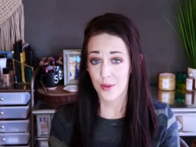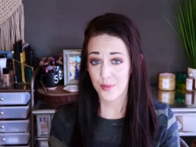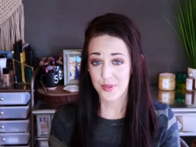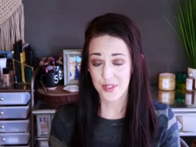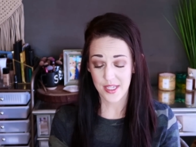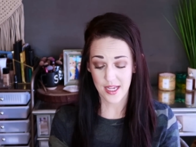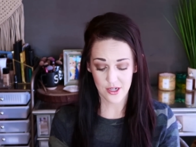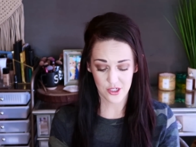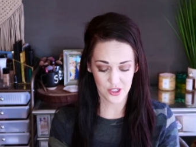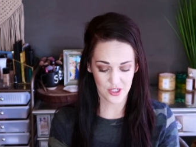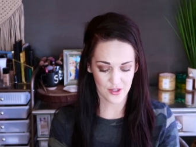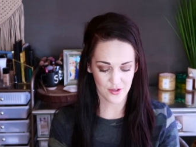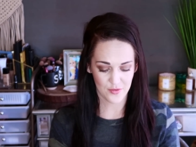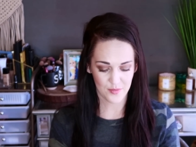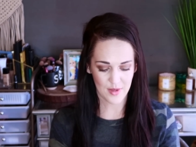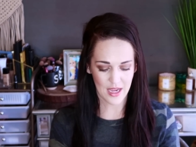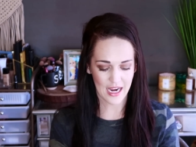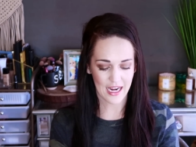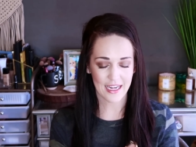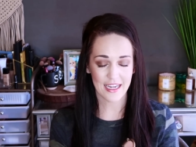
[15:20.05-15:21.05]
obsession of
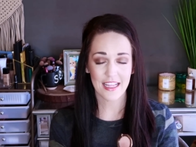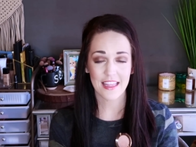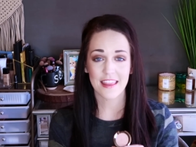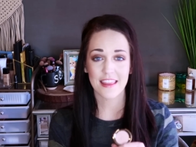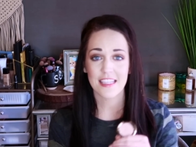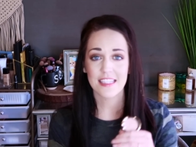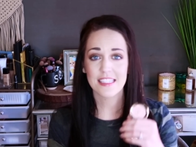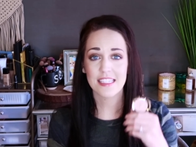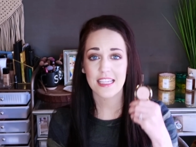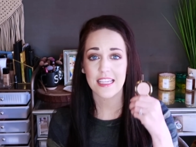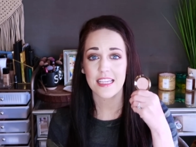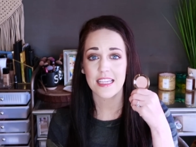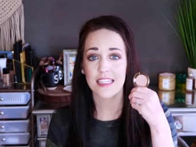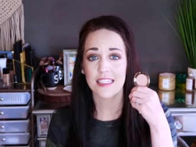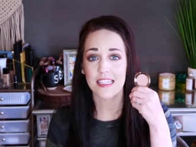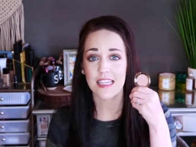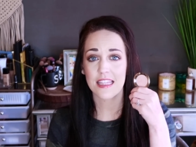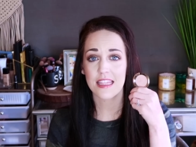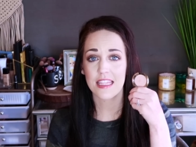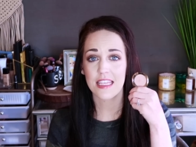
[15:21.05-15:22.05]
mine. This
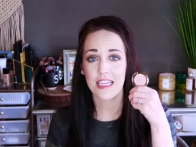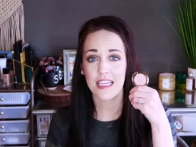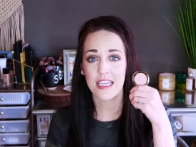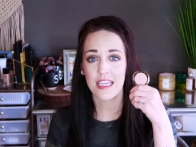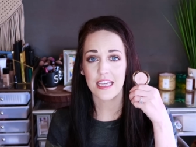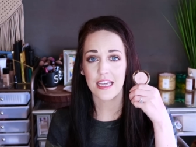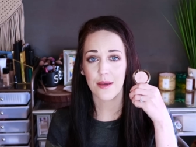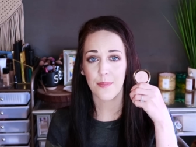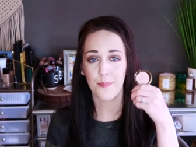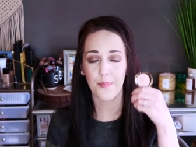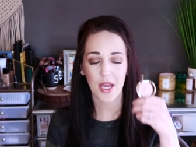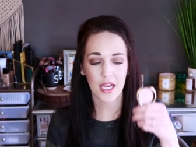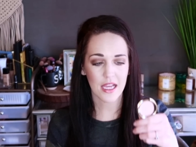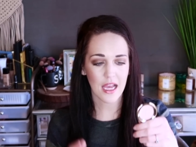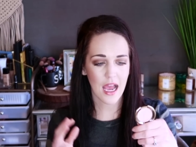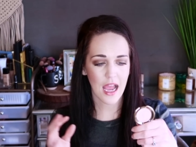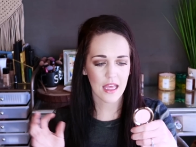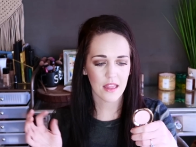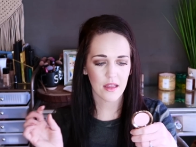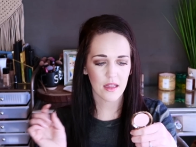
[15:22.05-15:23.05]
is the
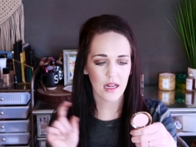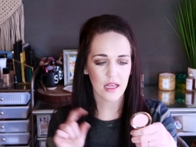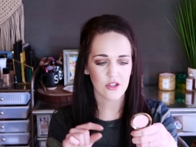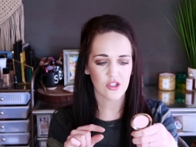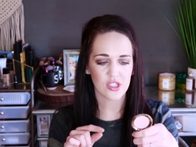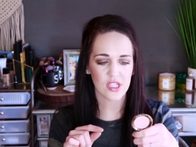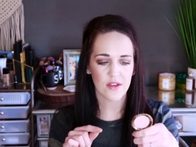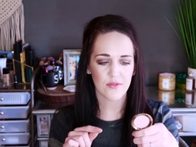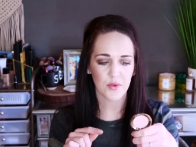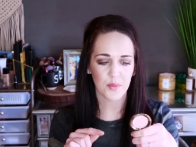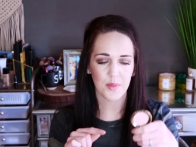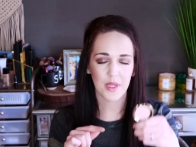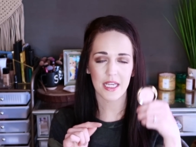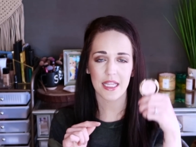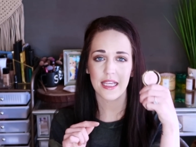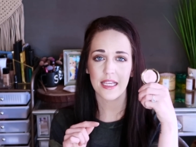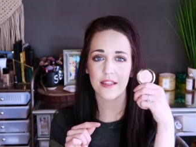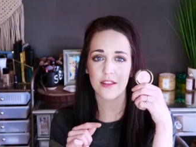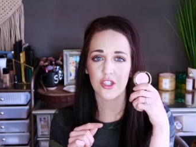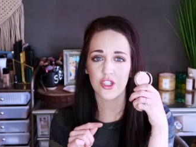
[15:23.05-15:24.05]
Becca highlight. I just have a
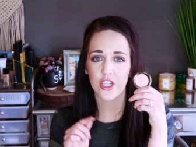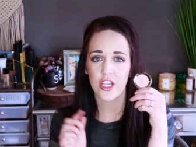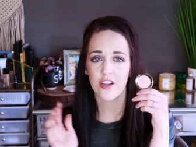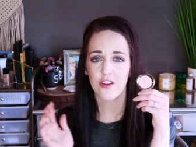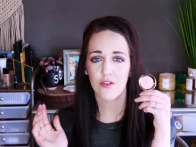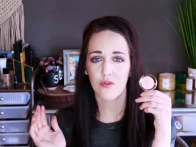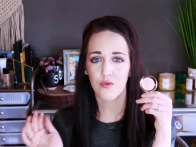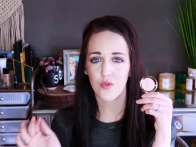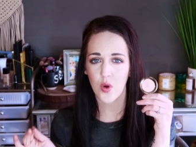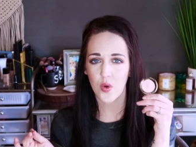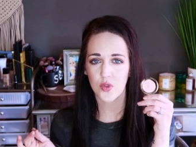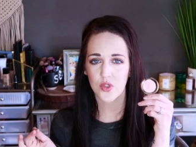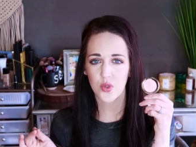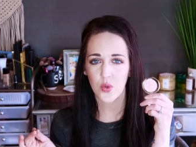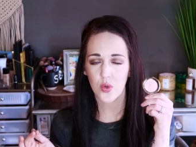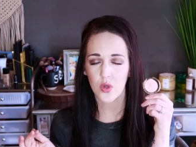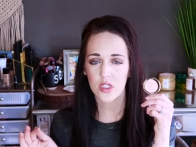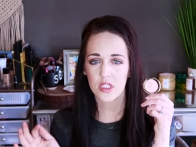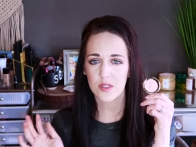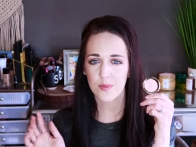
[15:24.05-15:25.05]
mini in the shade Rose
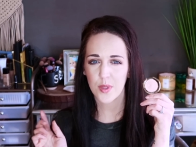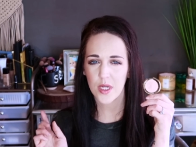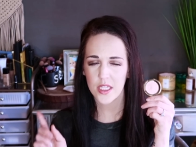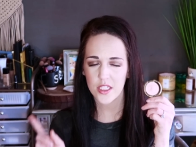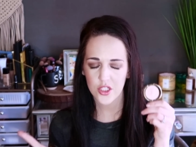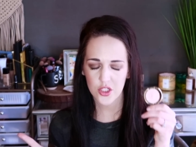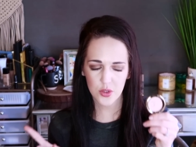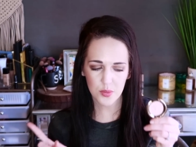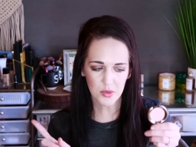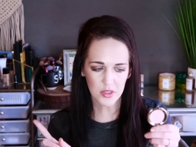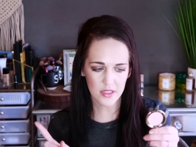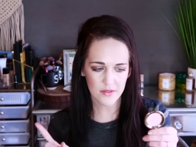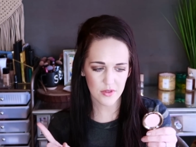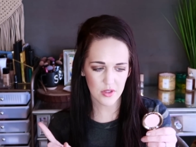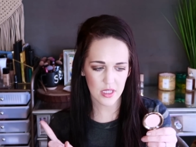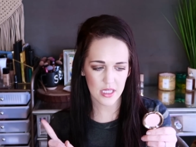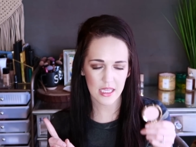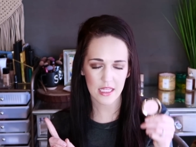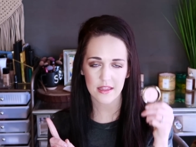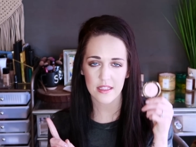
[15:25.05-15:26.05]
Quartz, but I do believe
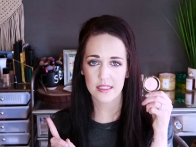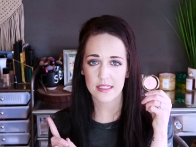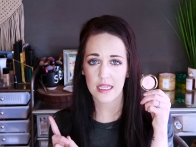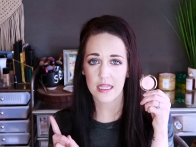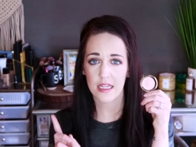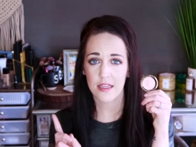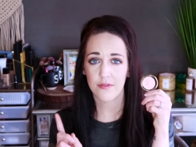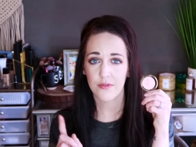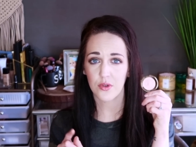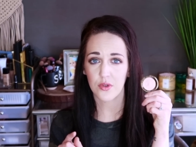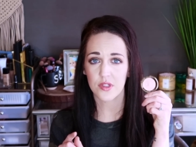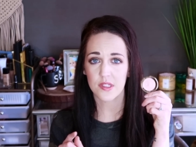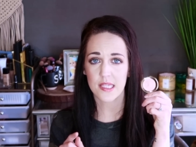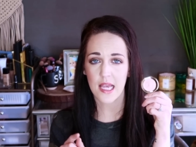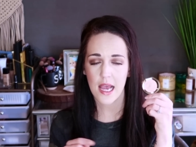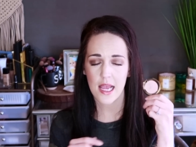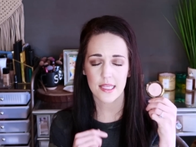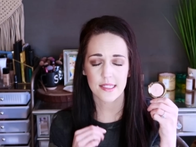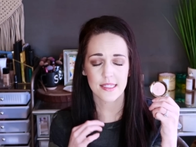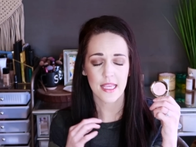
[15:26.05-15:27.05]
you can get this in a full
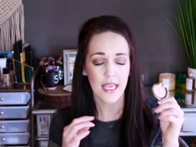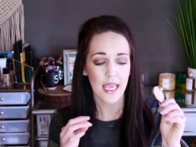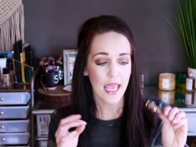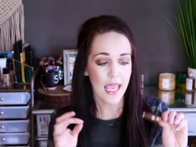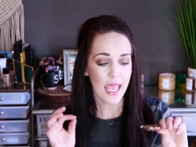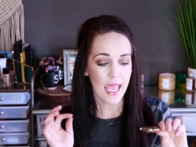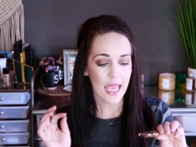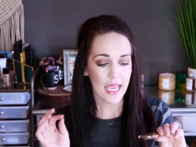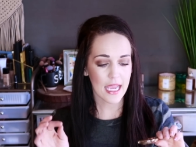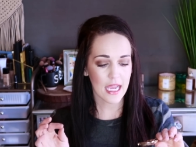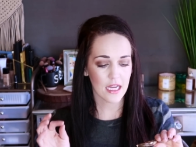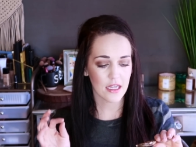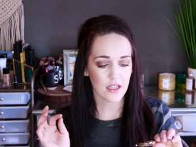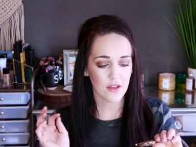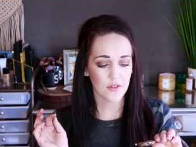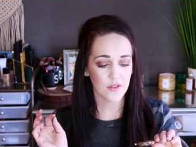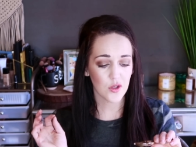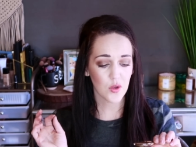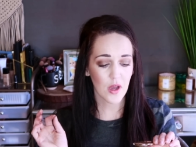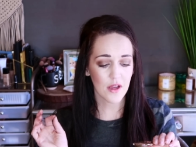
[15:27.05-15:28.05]
size. And
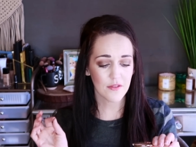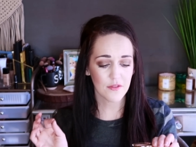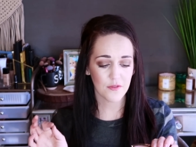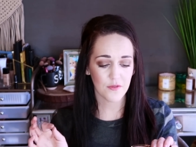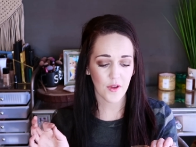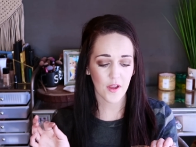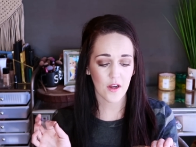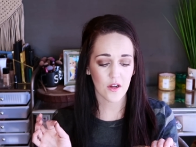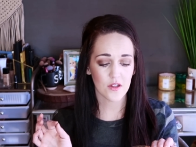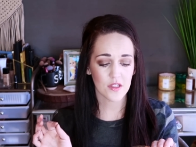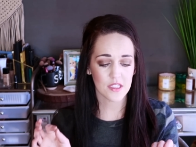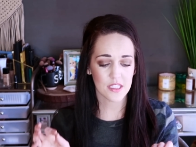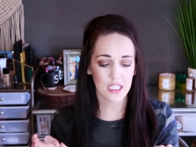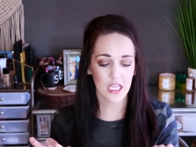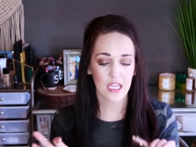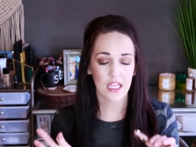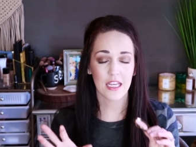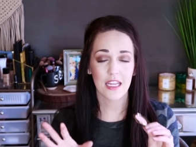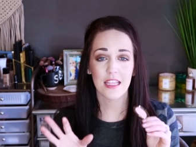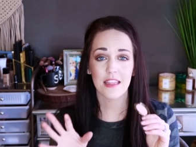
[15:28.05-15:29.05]
if you have fair
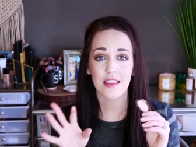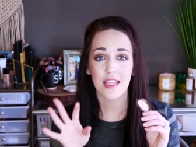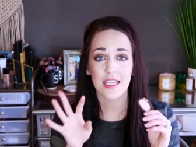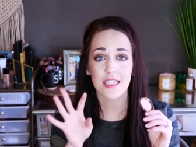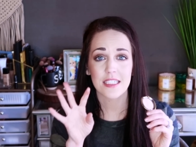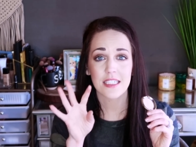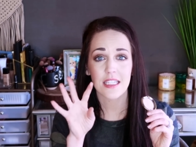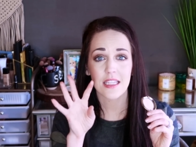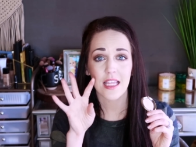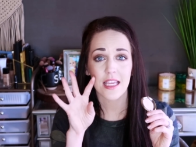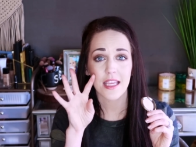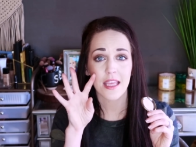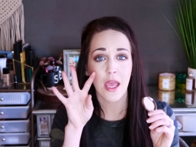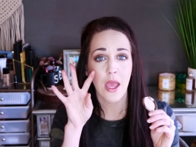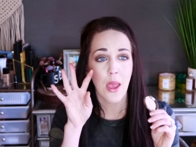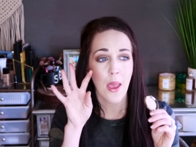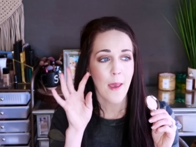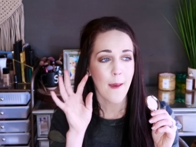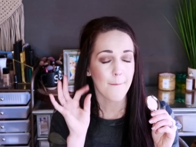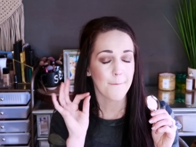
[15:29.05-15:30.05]
skin and like to like
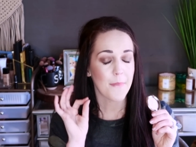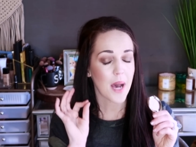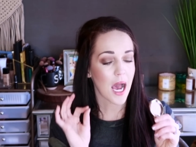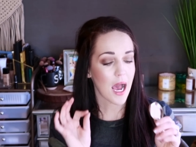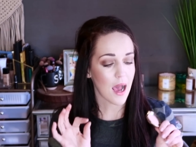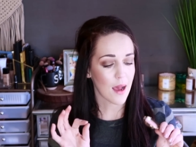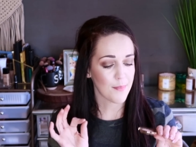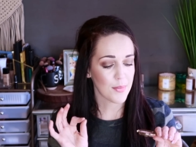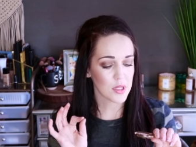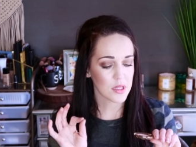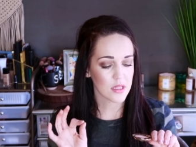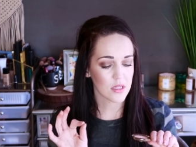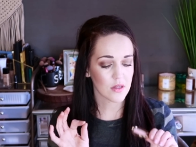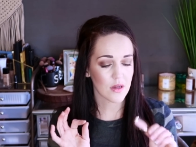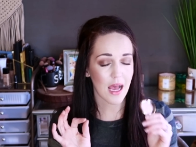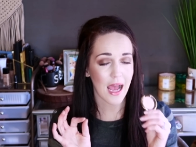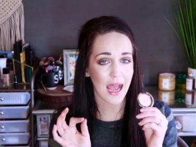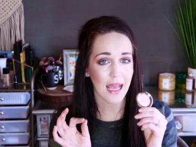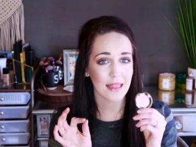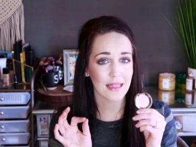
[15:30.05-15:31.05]
pop a little
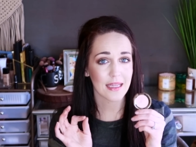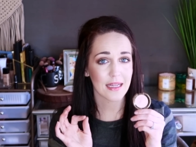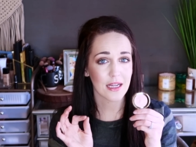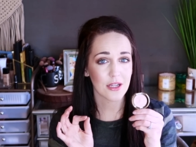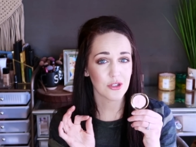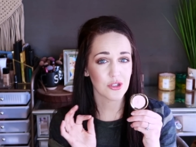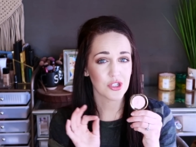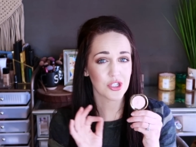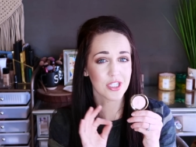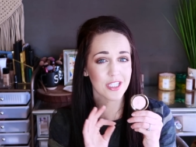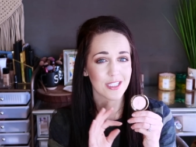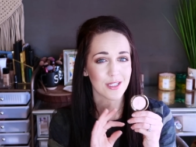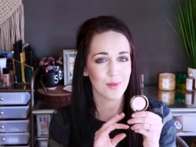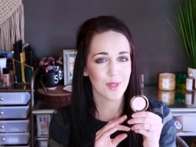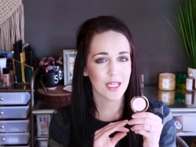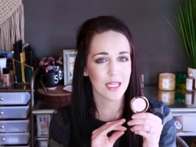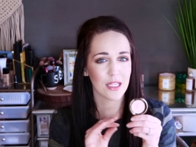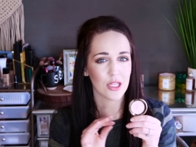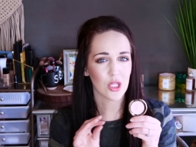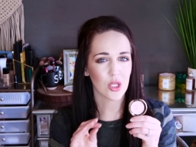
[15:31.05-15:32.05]
highlight on your cheek to
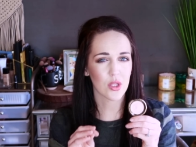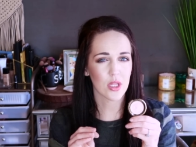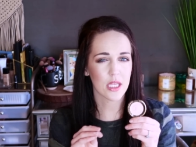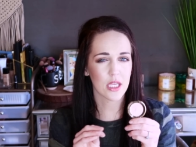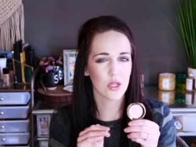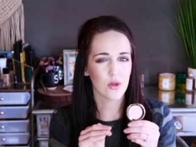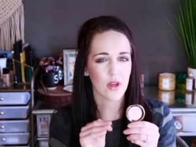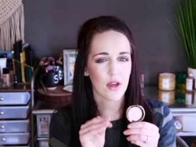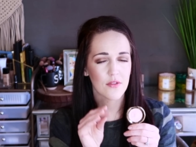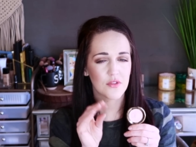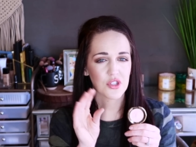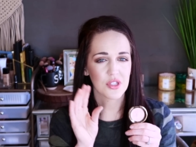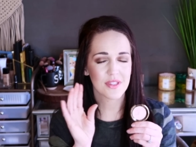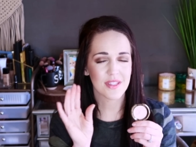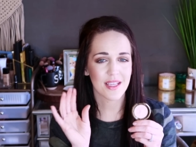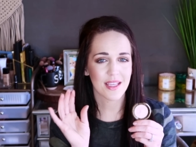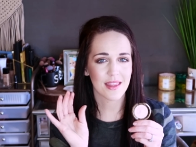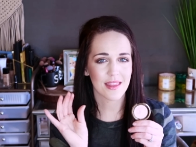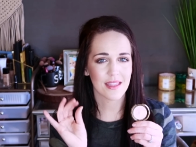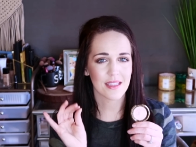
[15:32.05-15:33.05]
make it look like you have just
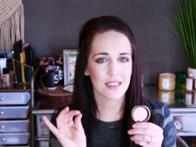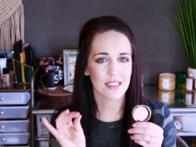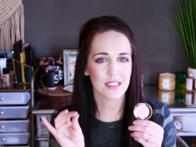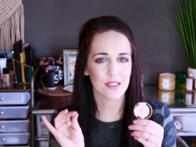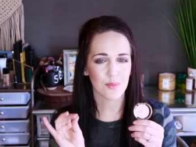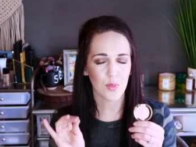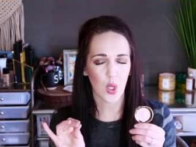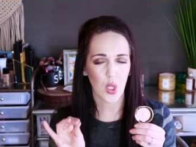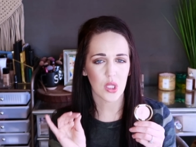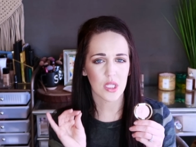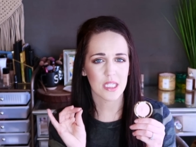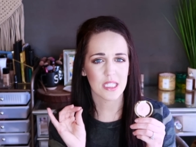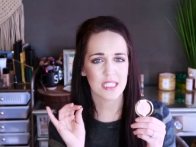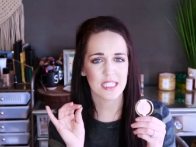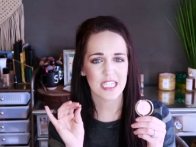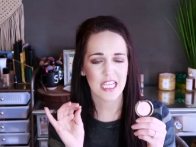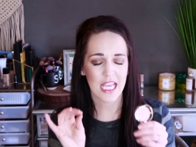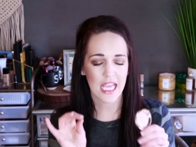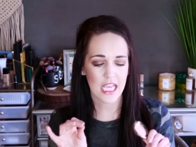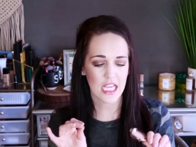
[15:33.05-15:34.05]
like the
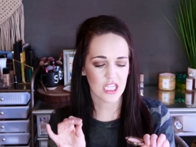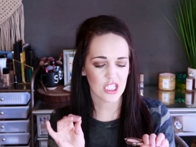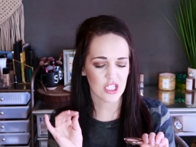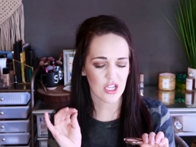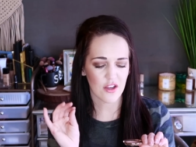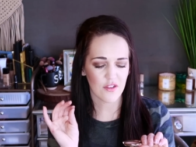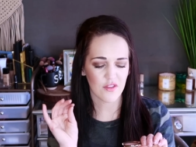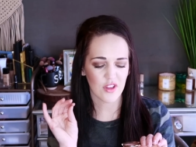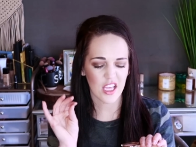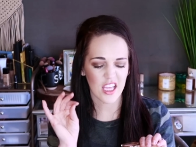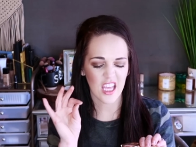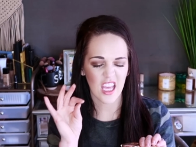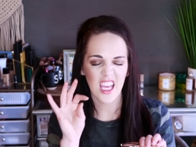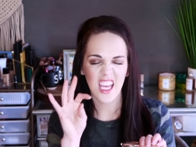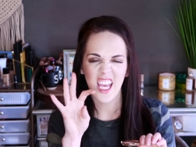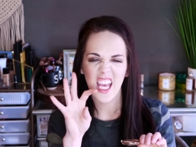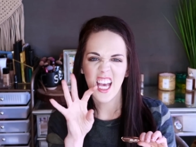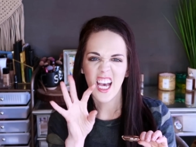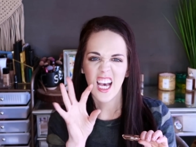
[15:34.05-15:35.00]
smallest hint of like